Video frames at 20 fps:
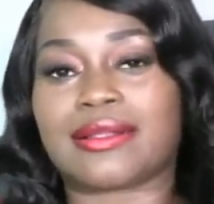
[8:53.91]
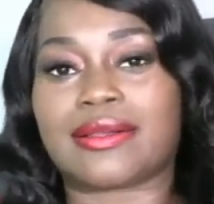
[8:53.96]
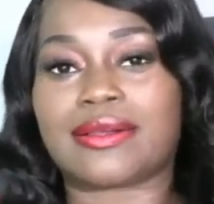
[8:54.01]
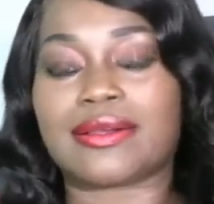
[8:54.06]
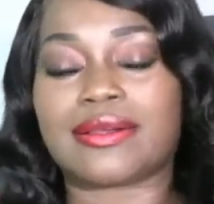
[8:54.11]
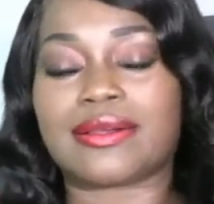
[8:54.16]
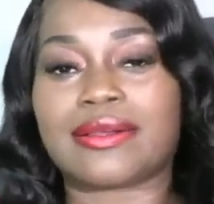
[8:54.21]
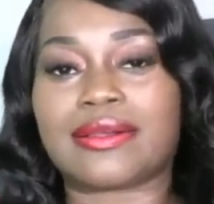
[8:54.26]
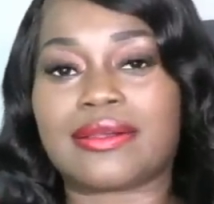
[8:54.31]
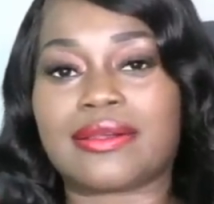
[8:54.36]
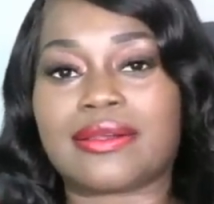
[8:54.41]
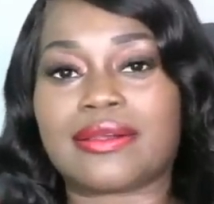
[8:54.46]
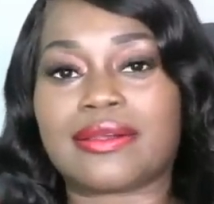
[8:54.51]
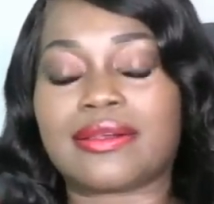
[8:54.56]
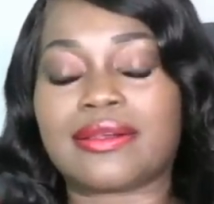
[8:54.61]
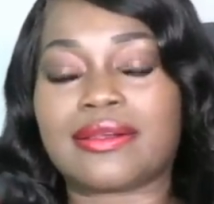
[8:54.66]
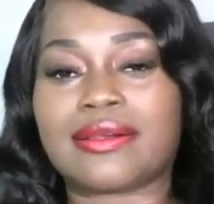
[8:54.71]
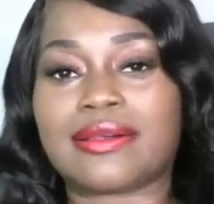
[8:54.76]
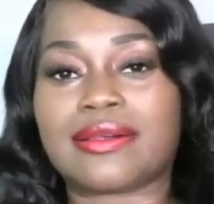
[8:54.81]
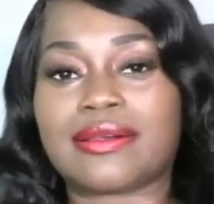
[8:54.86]

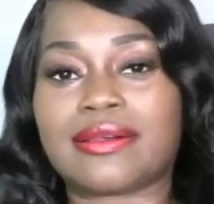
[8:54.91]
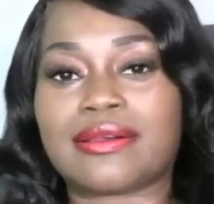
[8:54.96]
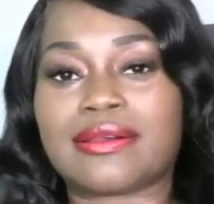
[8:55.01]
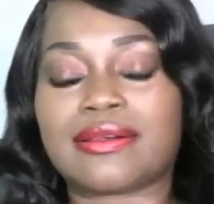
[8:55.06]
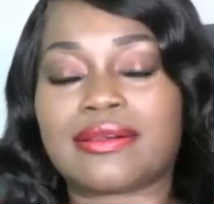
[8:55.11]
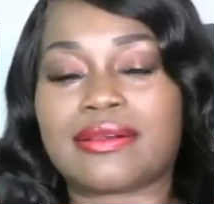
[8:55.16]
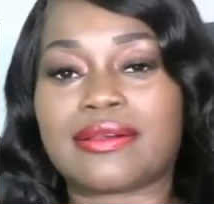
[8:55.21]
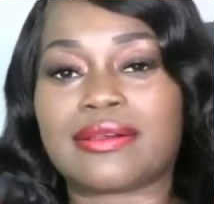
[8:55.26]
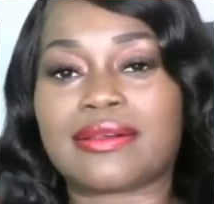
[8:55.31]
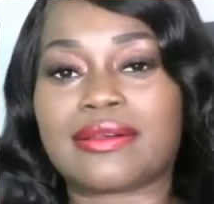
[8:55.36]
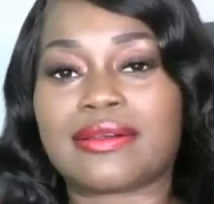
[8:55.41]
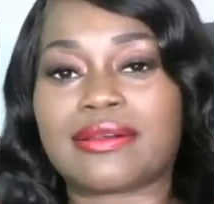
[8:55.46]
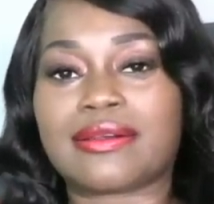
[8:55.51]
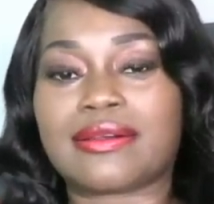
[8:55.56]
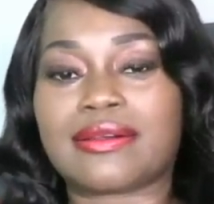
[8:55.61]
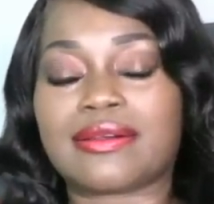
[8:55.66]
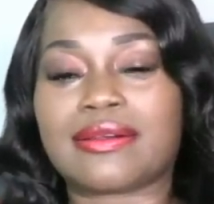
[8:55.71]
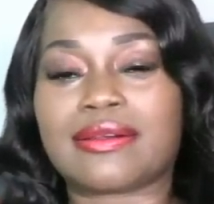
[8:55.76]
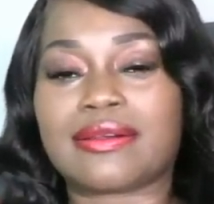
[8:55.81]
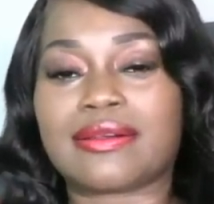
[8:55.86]
Nothing is said.